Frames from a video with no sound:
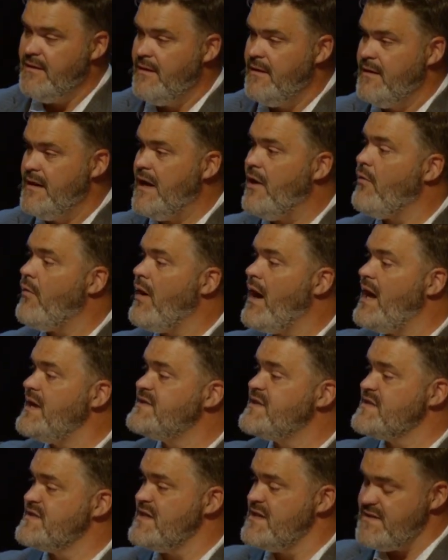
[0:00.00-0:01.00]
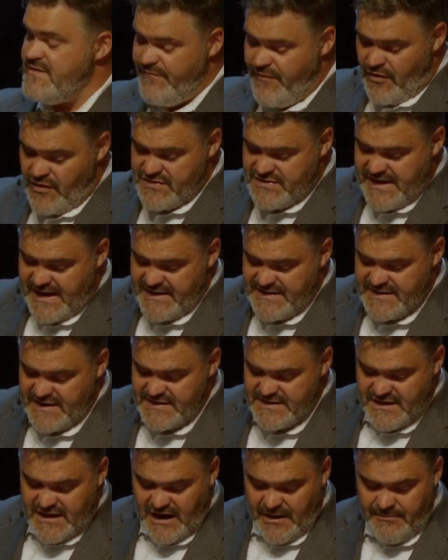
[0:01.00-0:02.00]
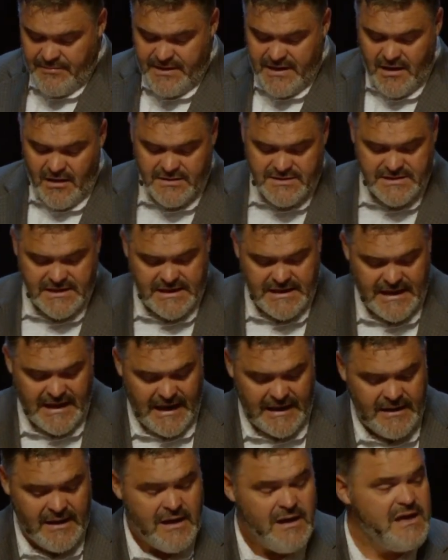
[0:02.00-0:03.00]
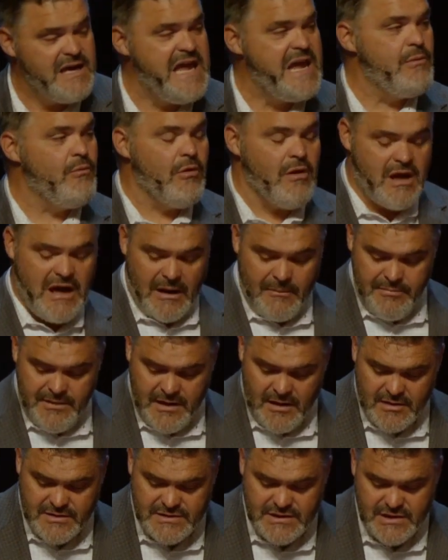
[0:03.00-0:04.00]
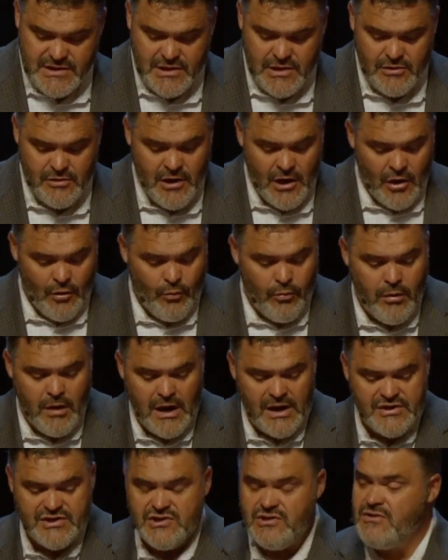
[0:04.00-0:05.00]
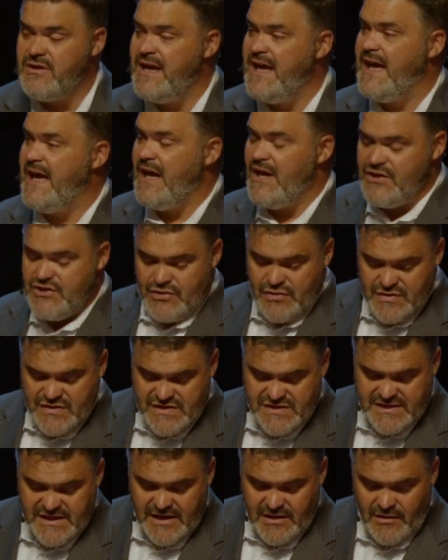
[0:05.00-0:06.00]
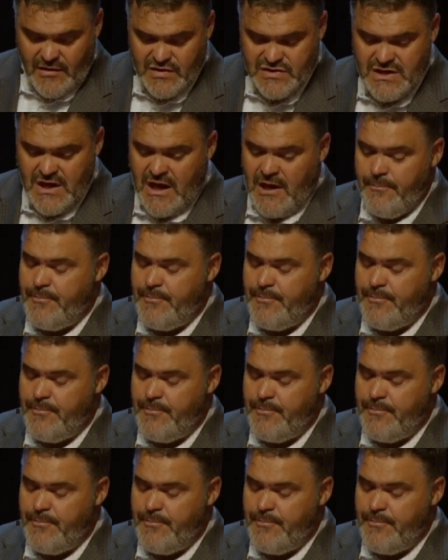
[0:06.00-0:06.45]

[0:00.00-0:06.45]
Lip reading: Now watch this. Verse 8 says, come near to God, he will come near to you. Wash your hands, you sinners.